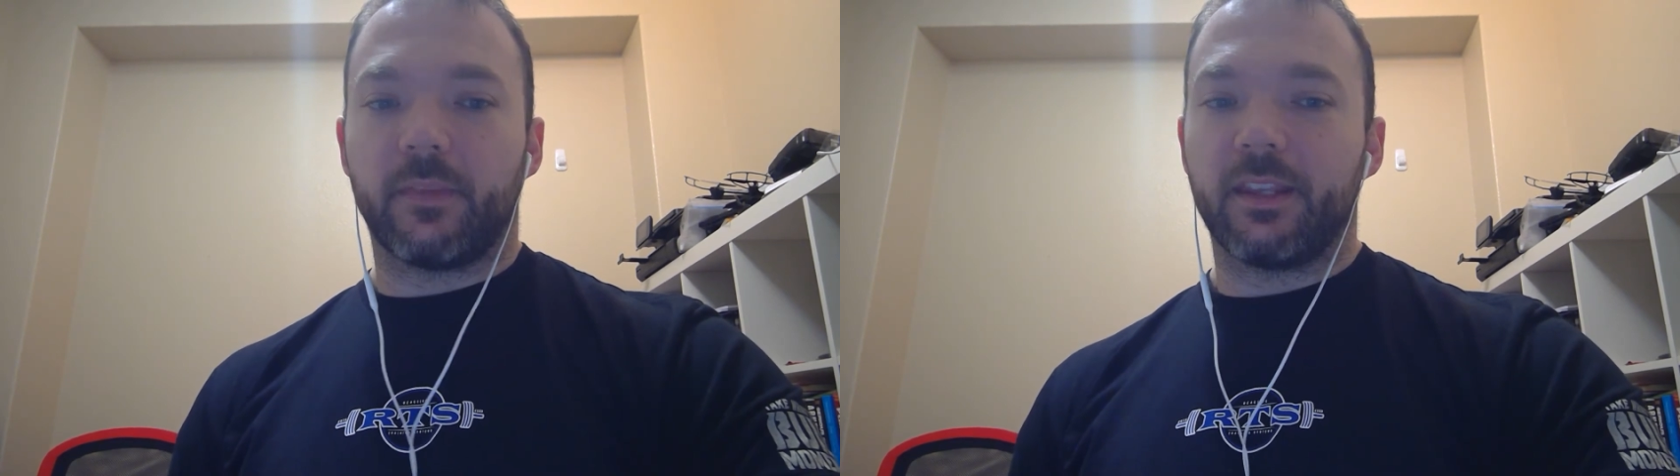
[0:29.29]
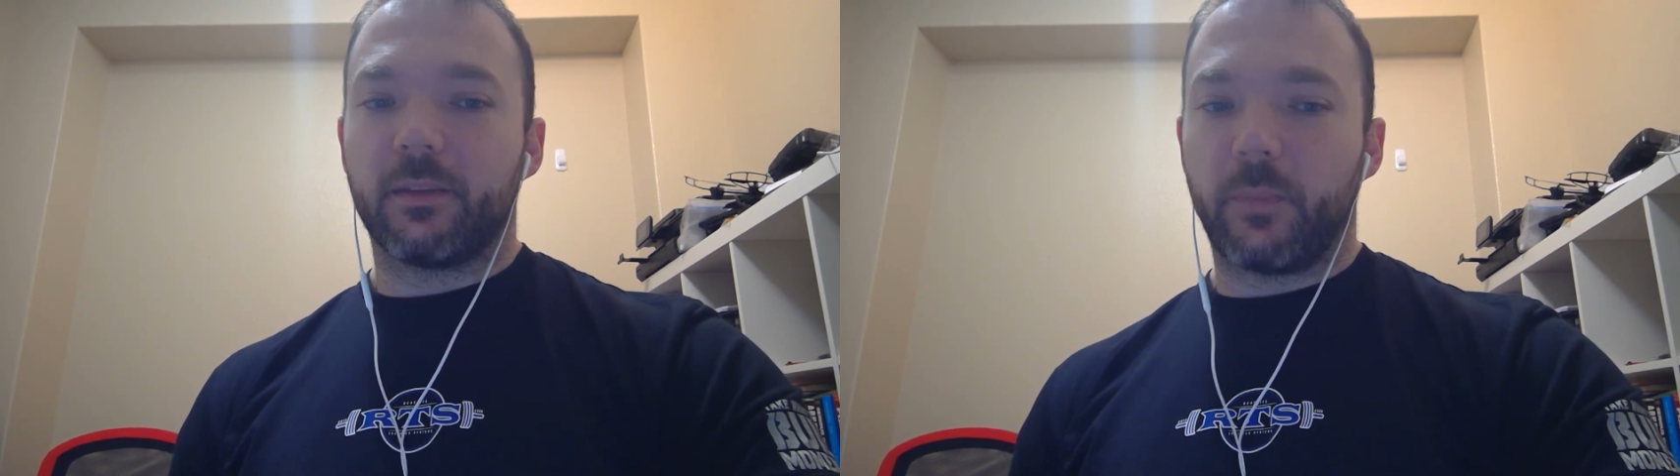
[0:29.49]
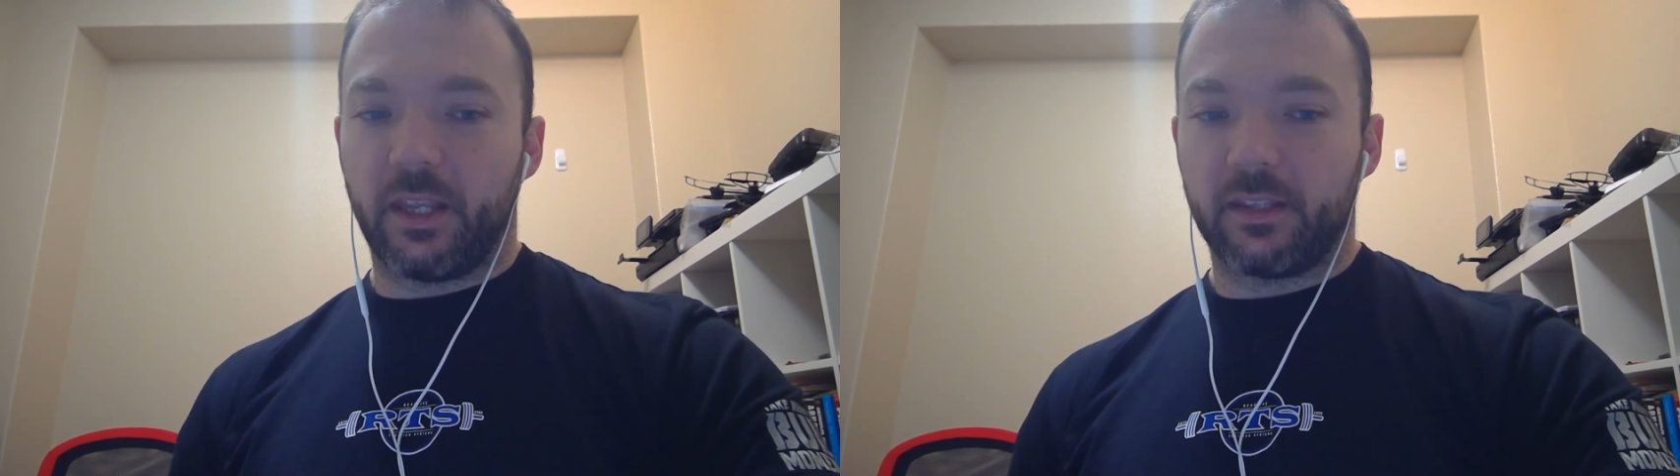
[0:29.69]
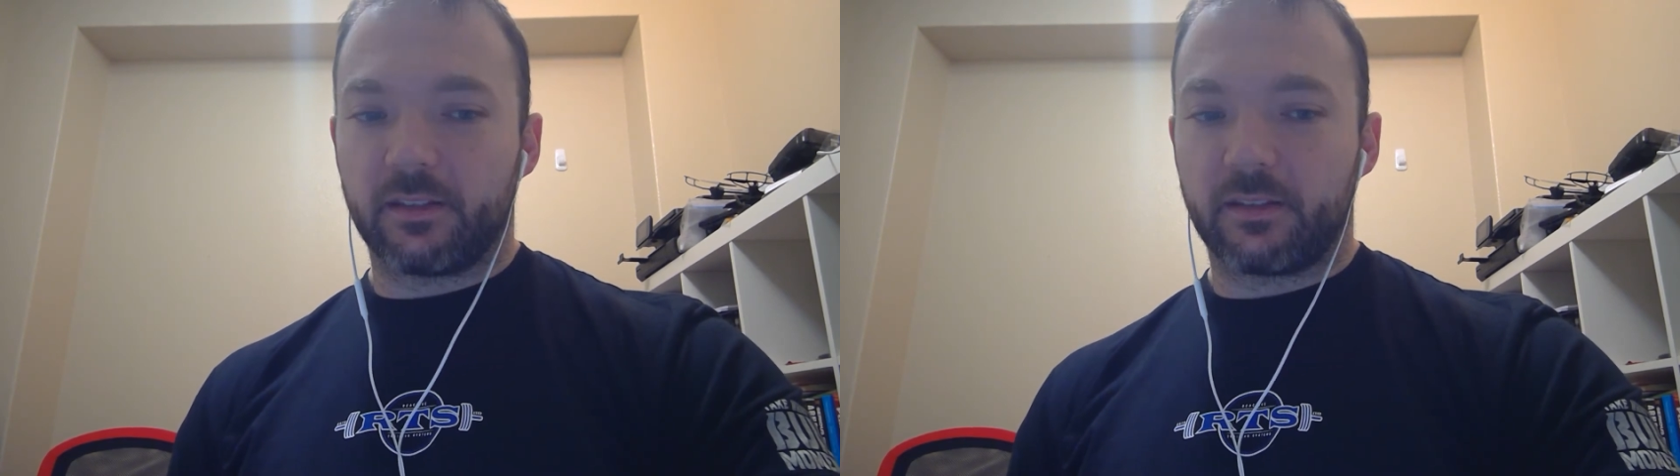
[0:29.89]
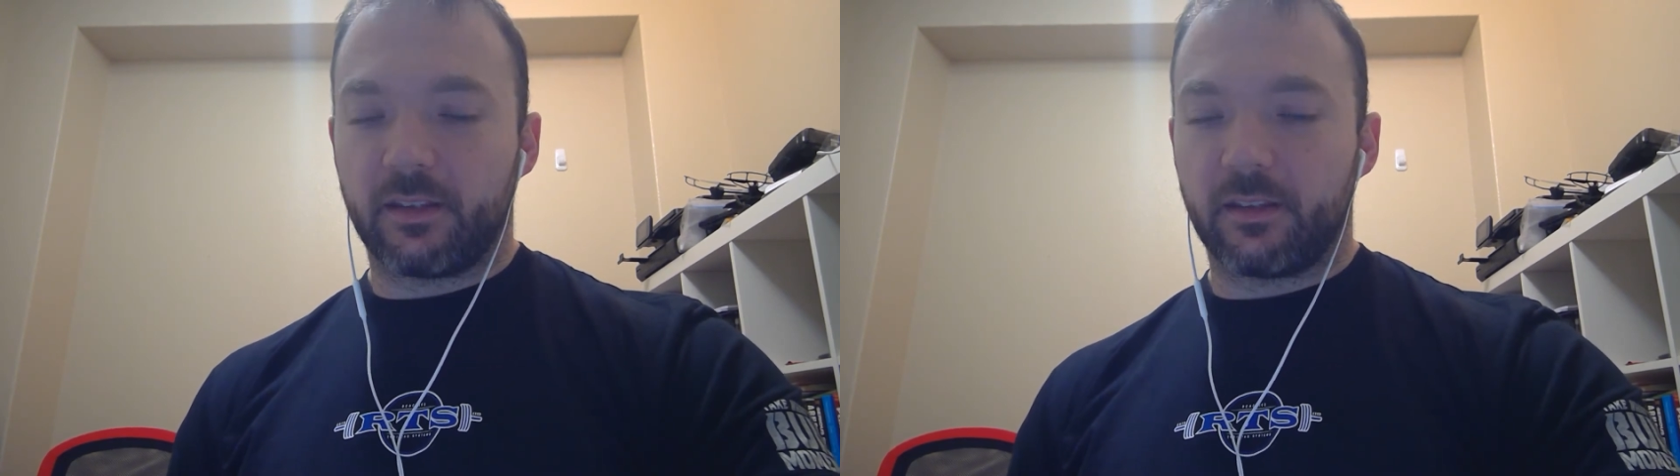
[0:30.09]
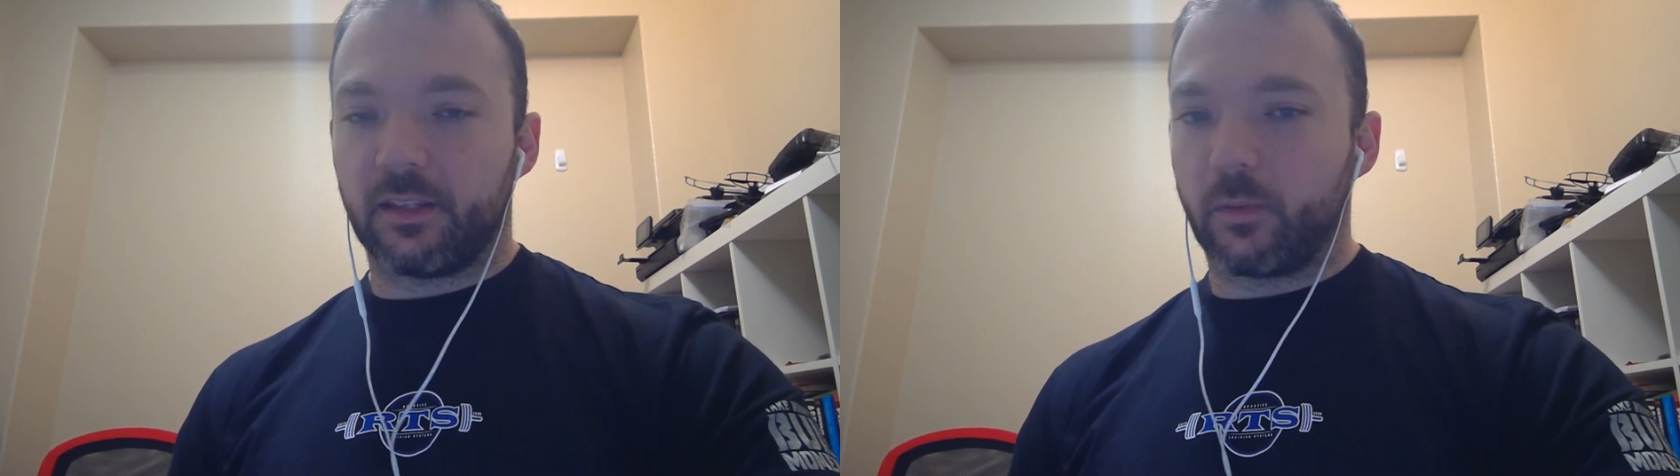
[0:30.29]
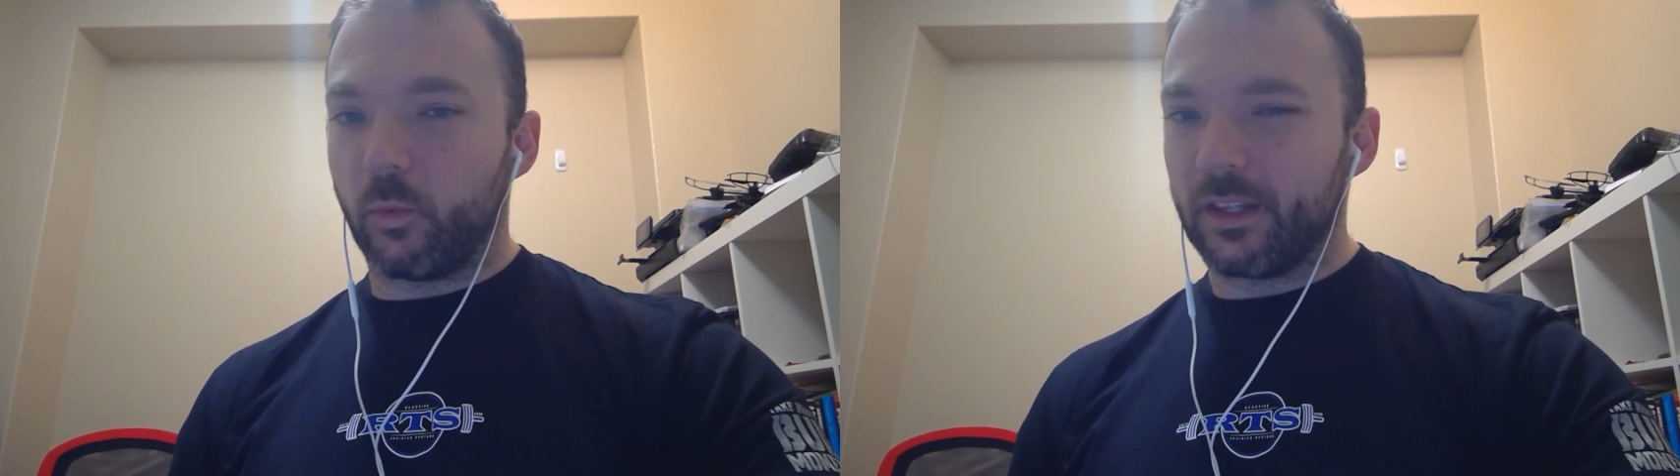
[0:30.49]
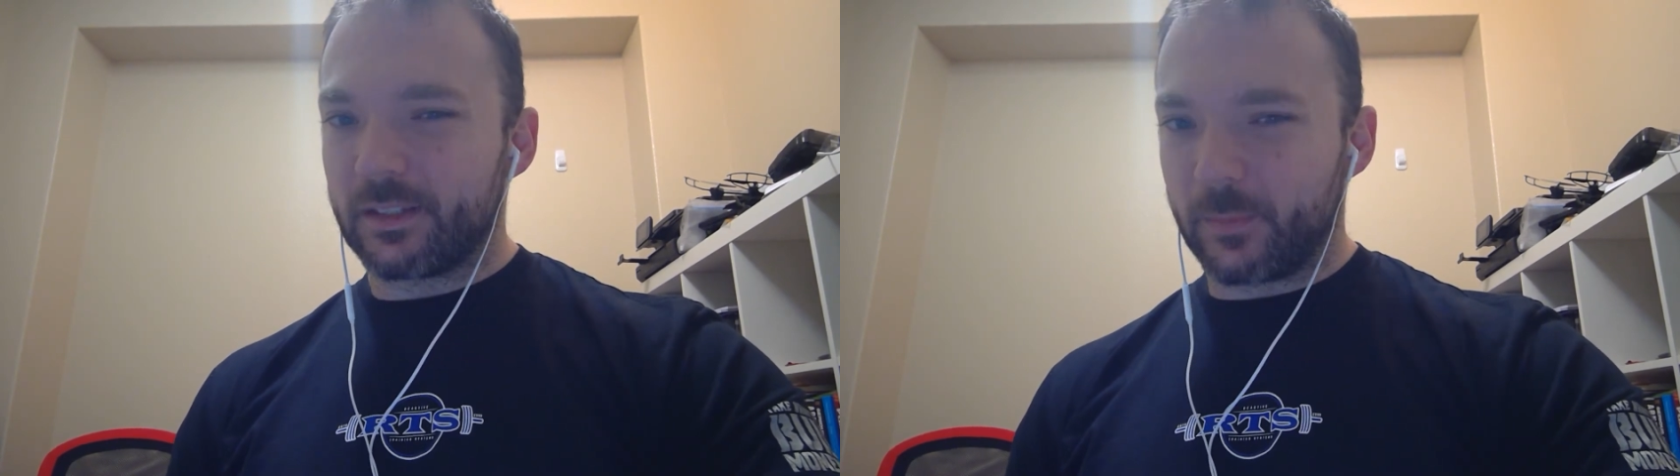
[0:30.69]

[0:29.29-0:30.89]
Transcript: It depends, like when